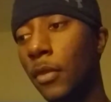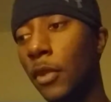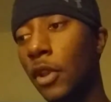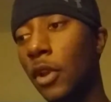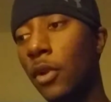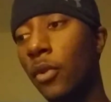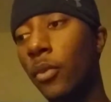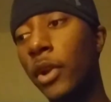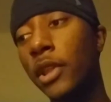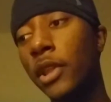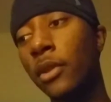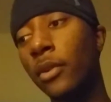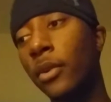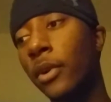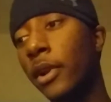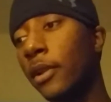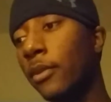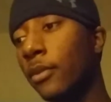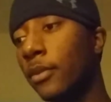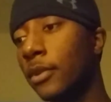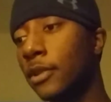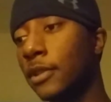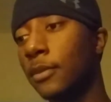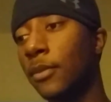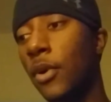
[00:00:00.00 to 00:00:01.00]
Week 3
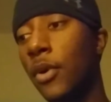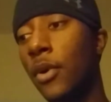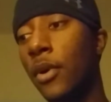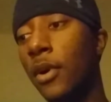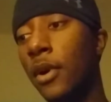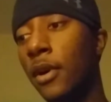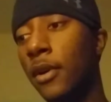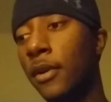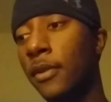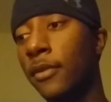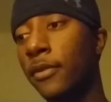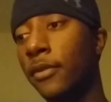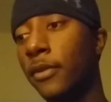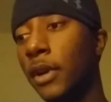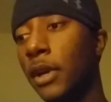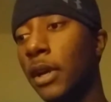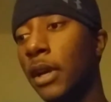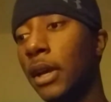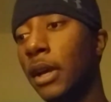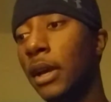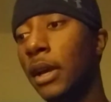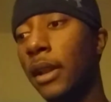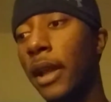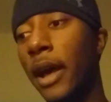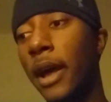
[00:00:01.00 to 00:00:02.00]
was more of,
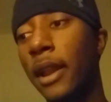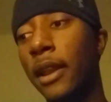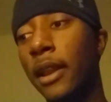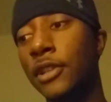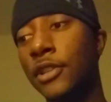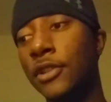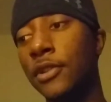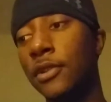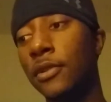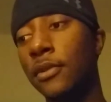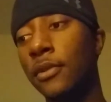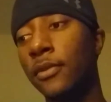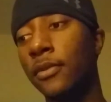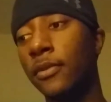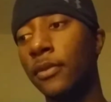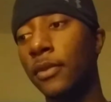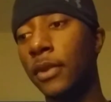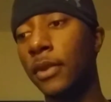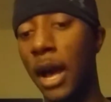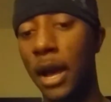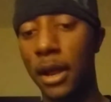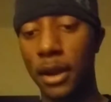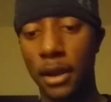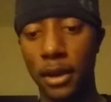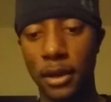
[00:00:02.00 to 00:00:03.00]
now that you've
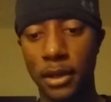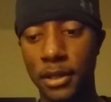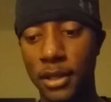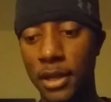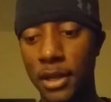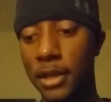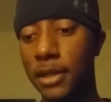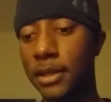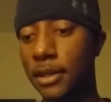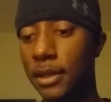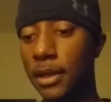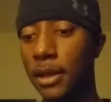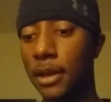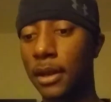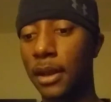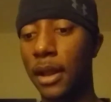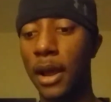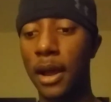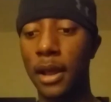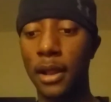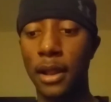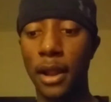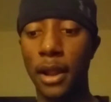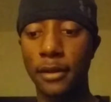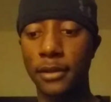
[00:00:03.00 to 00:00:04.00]
got adjusted,
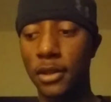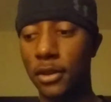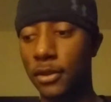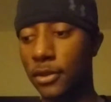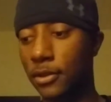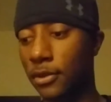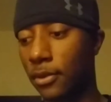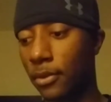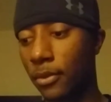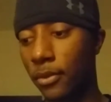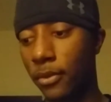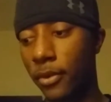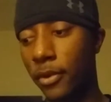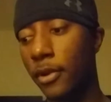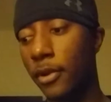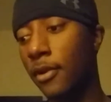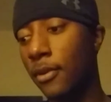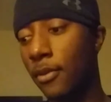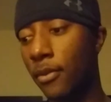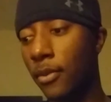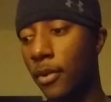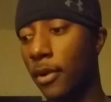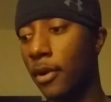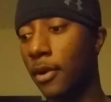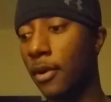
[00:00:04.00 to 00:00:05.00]
now that I touched the real
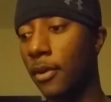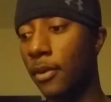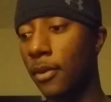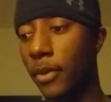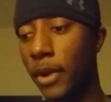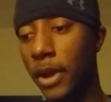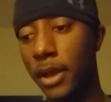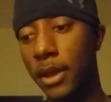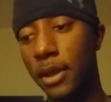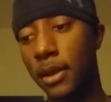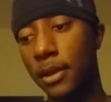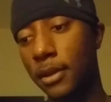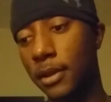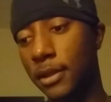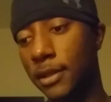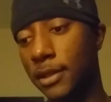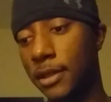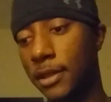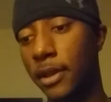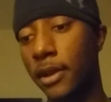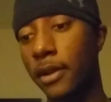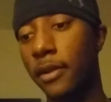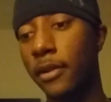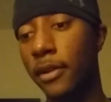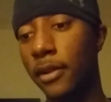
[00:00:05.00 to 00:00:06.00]
world way, the
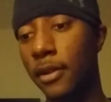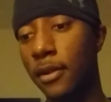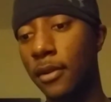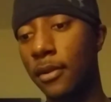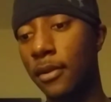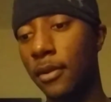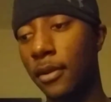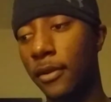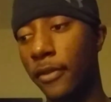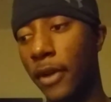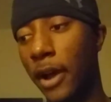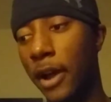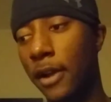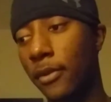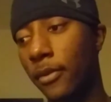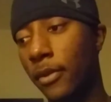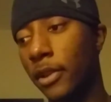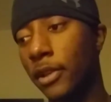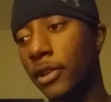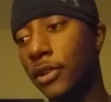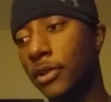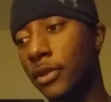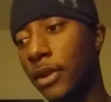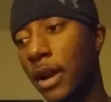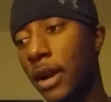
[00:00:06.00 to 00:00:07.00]
scenario of how to
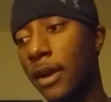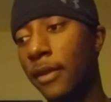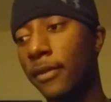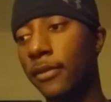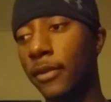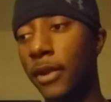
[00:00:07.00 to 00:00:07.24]
really drive.